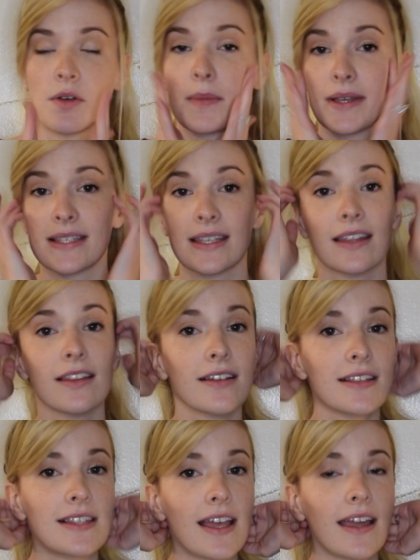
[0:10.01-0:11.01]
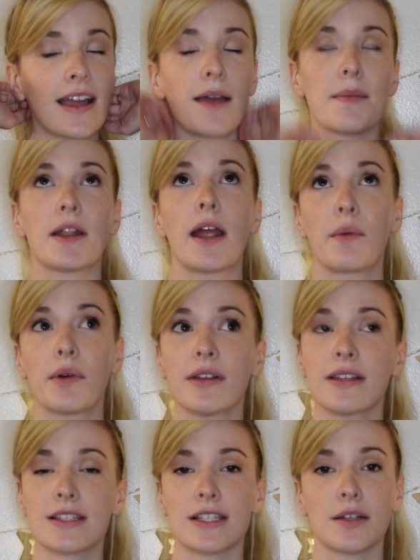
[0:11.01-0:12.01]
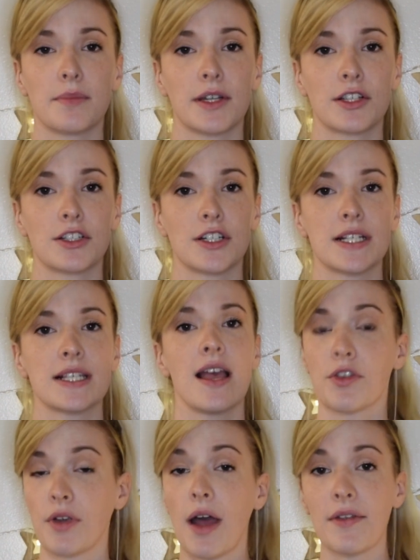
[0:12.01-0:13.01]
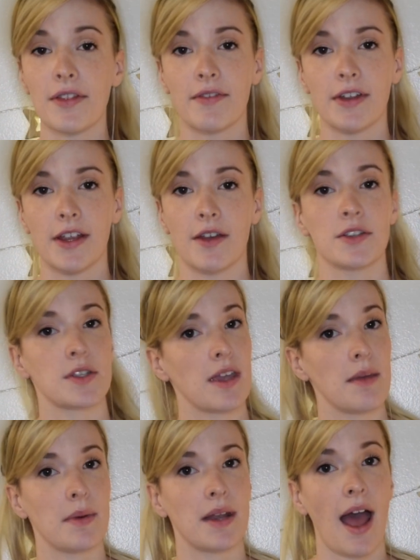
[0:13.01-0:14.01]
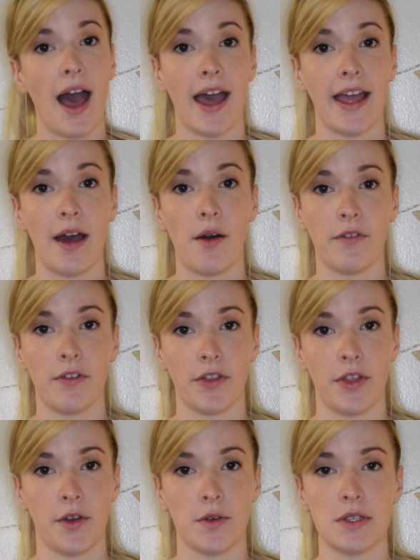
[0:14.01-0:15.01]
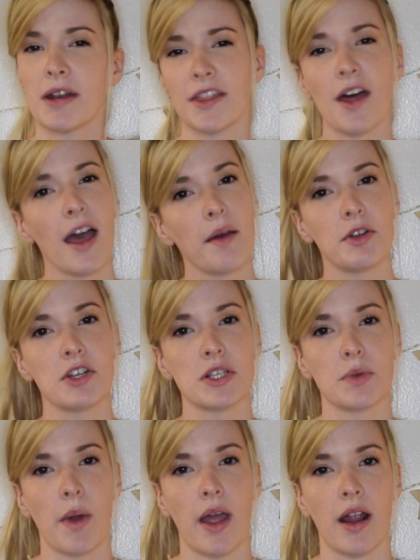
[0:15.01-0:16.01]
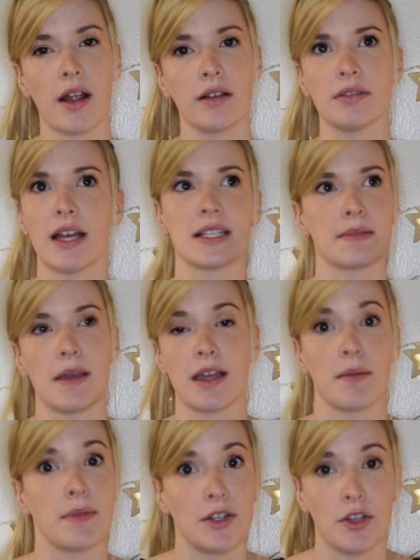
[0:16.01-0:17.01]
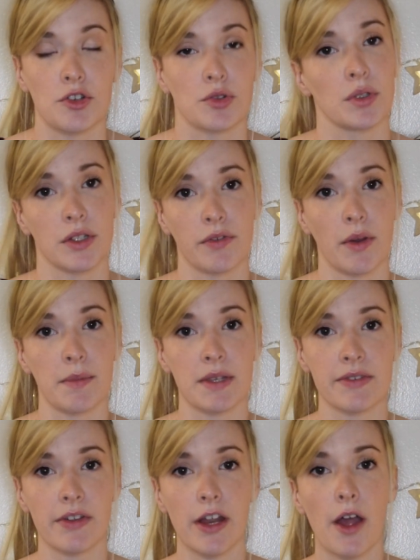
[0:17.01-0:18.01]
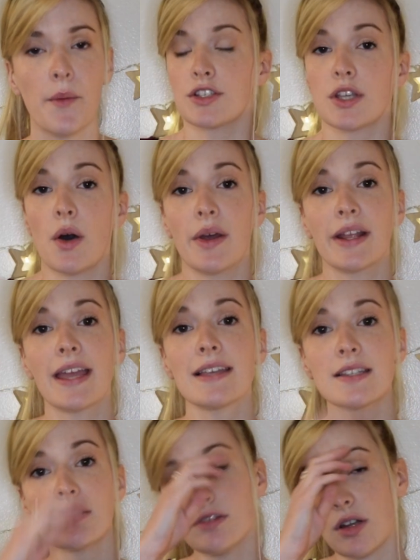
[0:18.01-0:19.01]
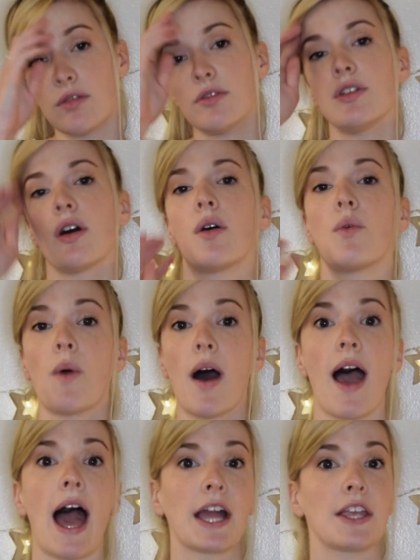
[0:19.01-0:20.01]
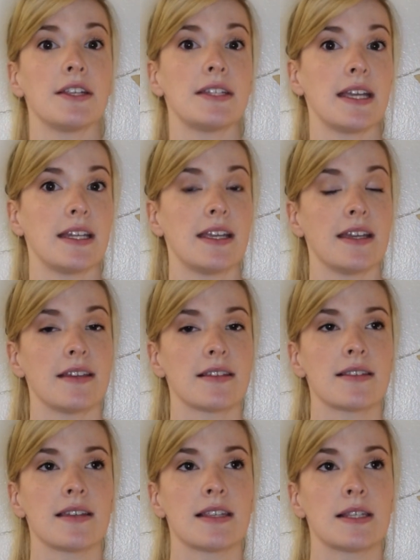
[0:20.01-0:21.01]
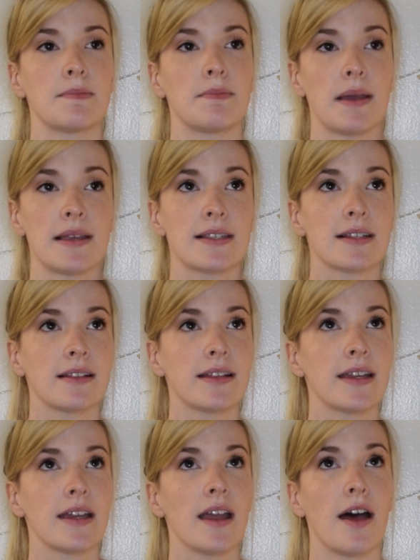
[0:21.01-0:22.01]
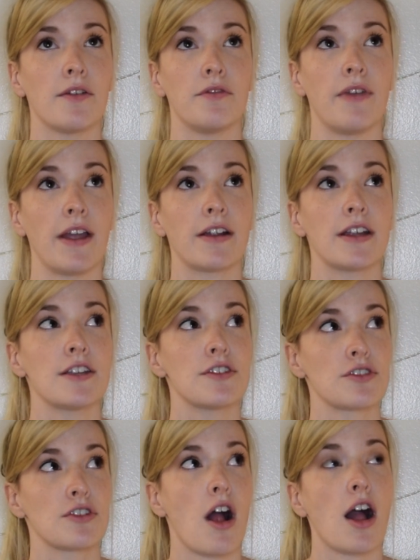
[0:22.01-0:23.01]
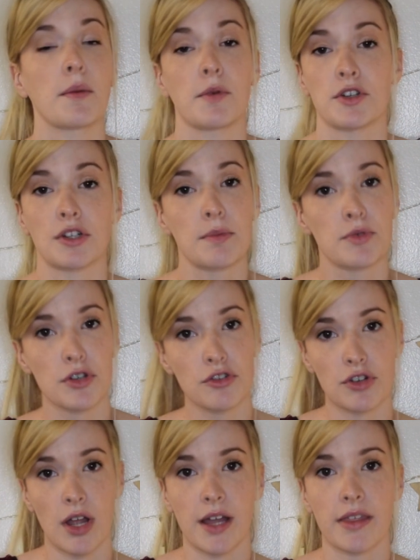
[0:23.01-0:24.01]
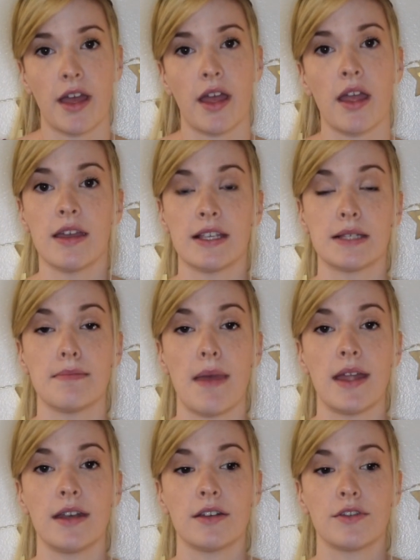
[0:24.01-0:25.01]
what my skin looks like. I mean, I will insert pictures throughout the video, so keep an eye out for those. But I thought I would just wear less makeup than usual to film this video. So in case you don't know what Accutane is, it's basically a very strong prescription drug that is meant